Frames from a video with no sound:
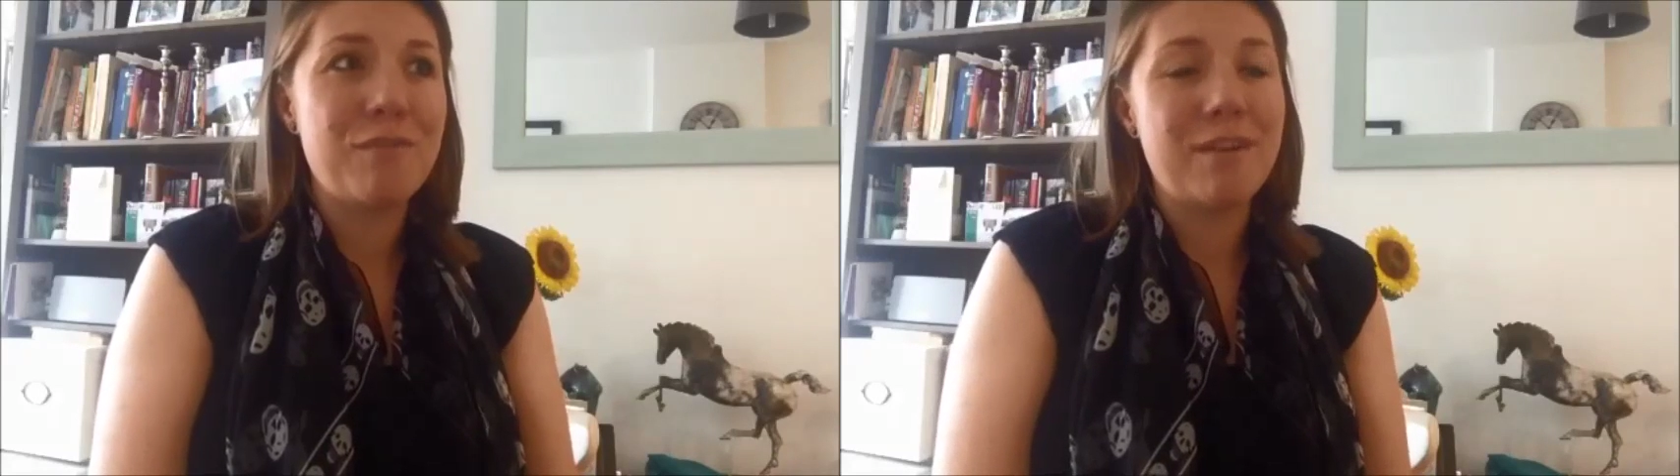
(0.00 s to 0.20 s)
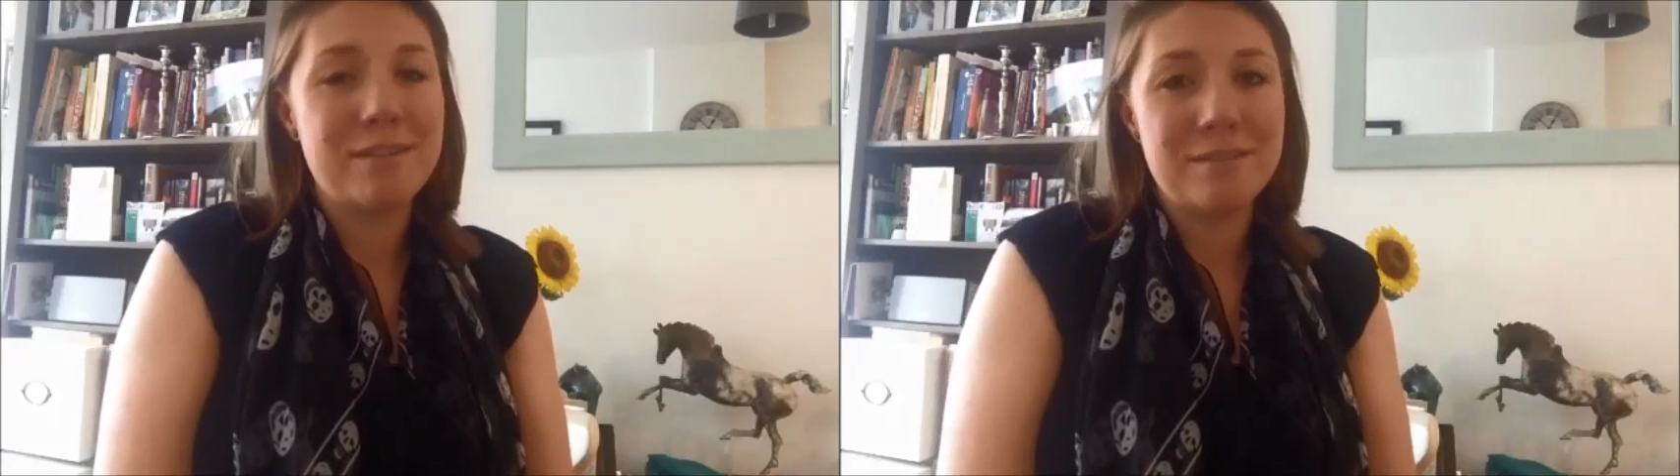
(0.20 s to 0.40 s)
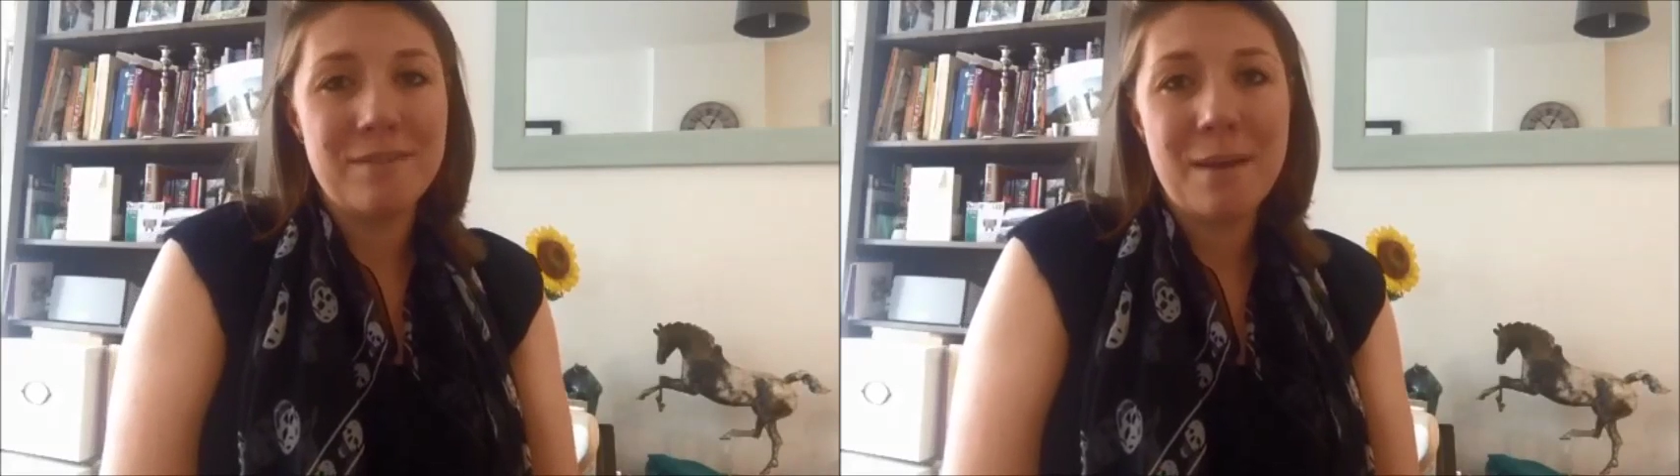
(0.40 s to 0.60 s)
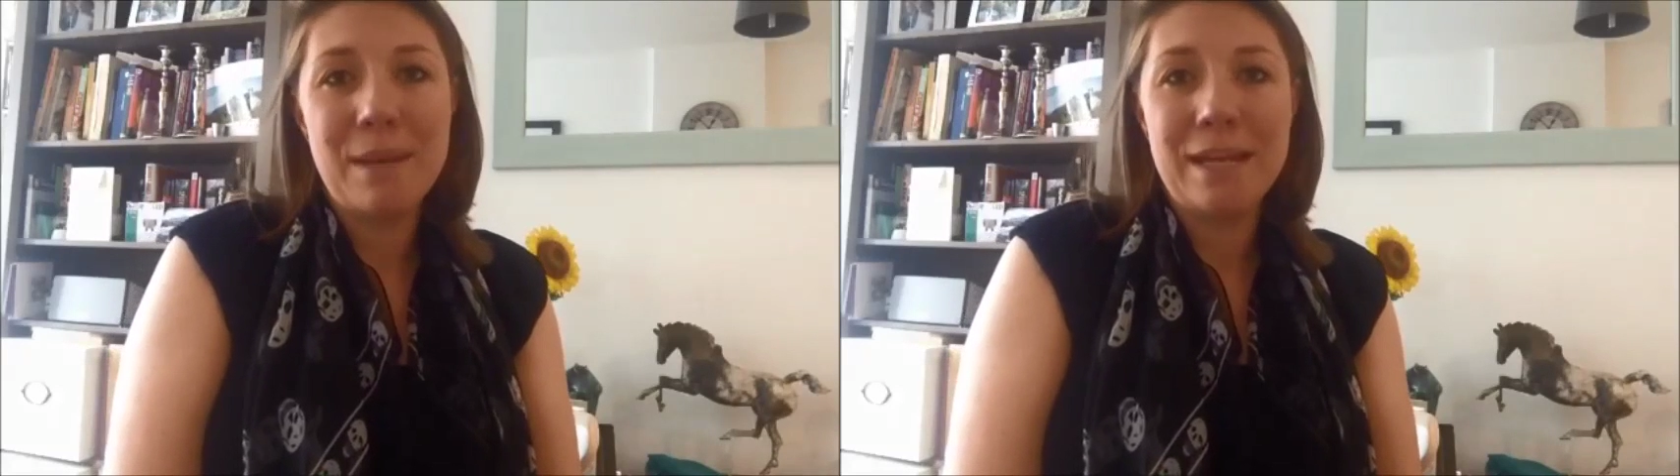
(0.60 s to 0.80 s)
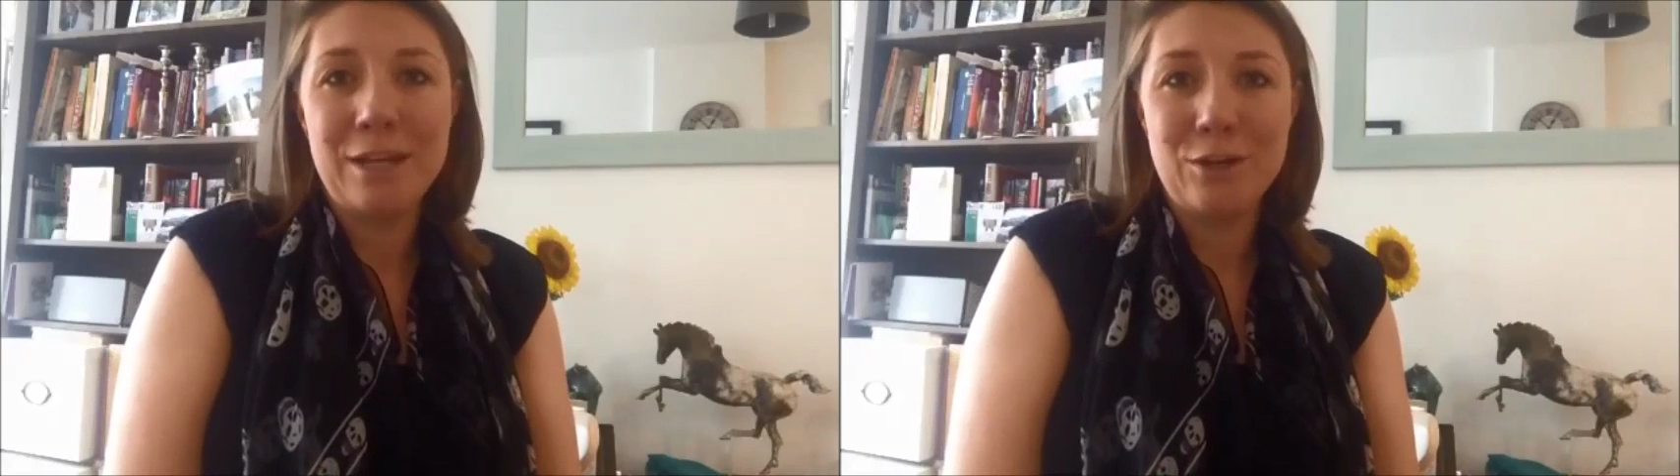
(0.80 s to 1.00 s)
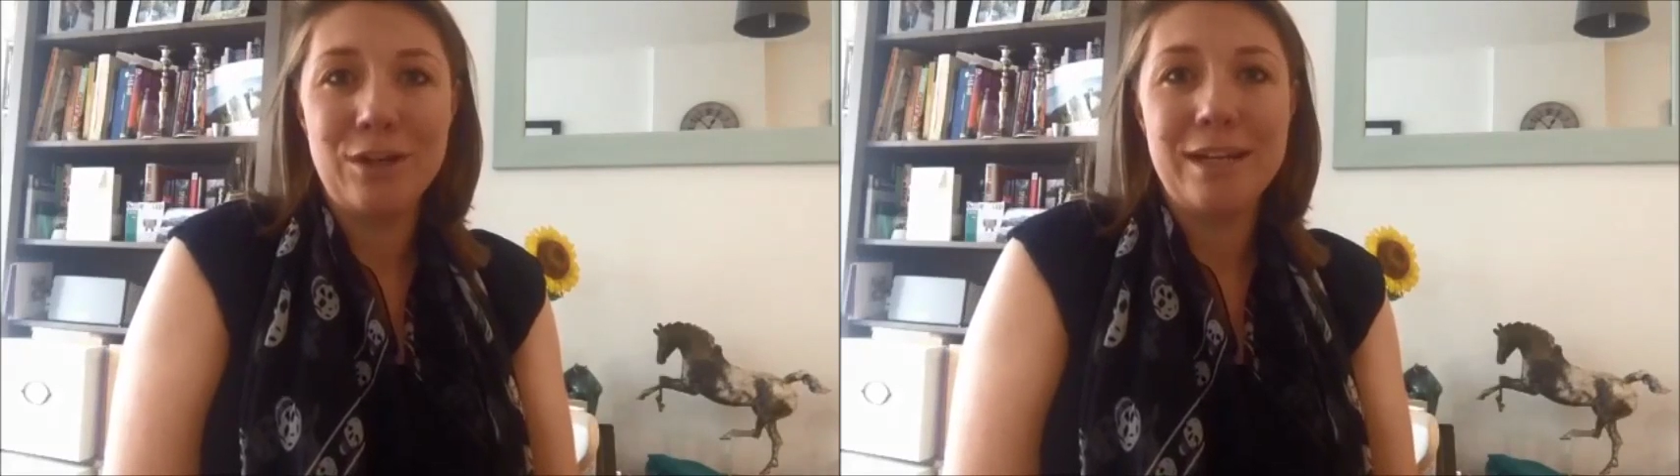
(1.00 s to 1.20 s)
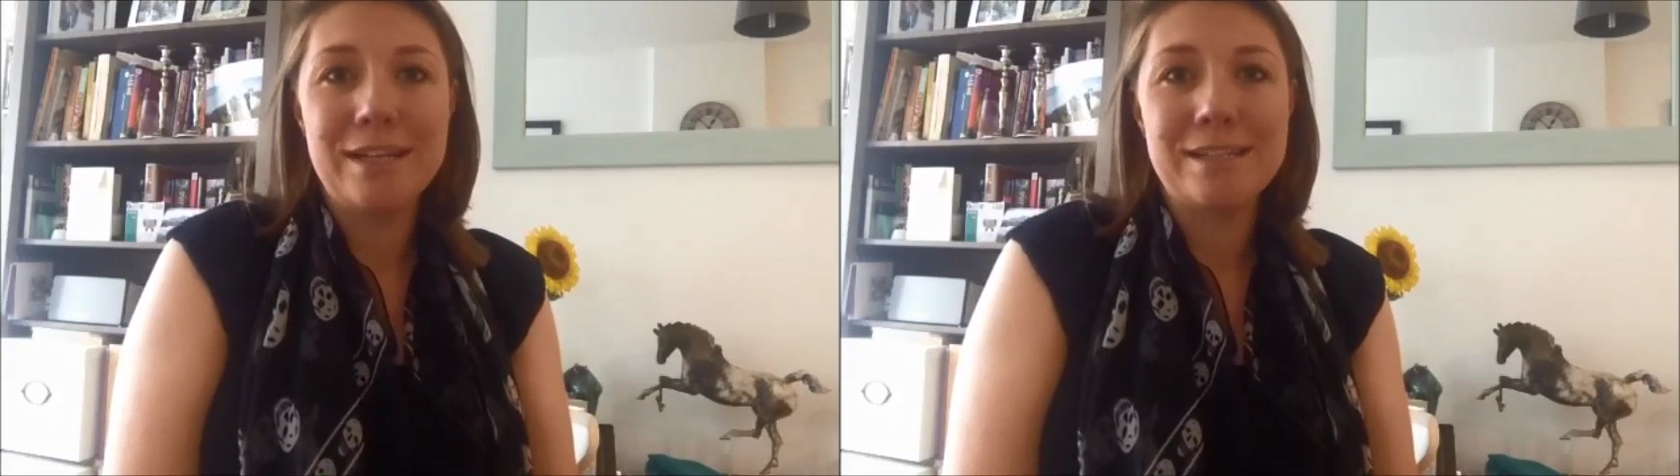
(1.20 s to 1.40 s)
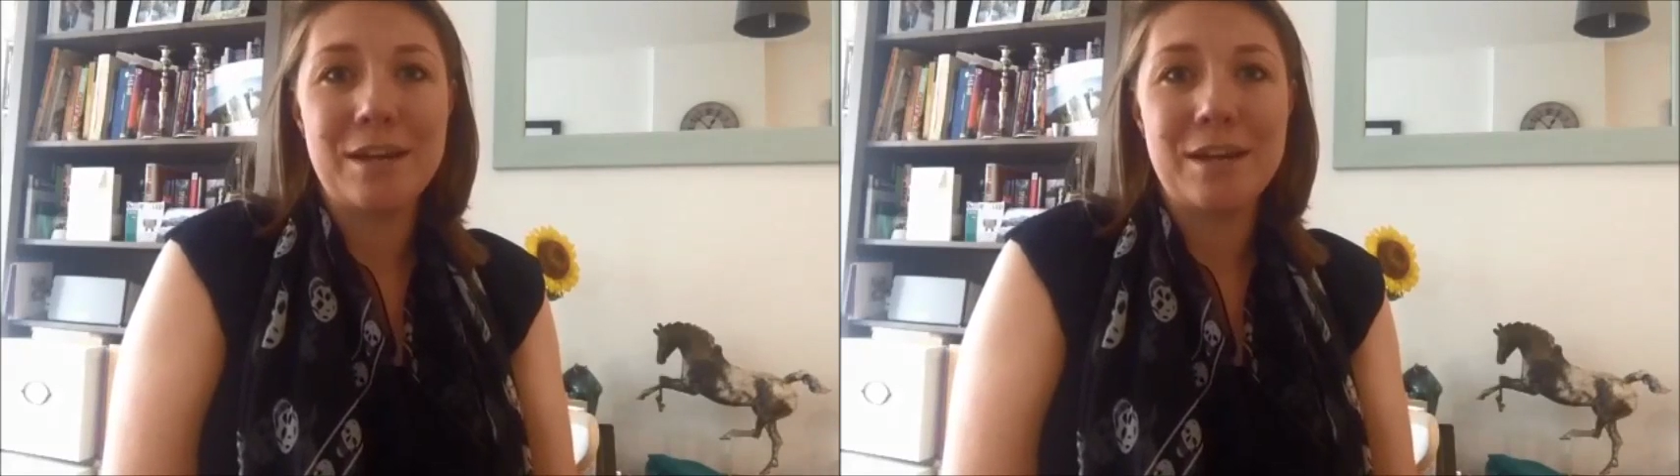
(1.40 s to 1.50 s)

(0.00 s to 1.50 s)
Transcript: friends and family and colleagues.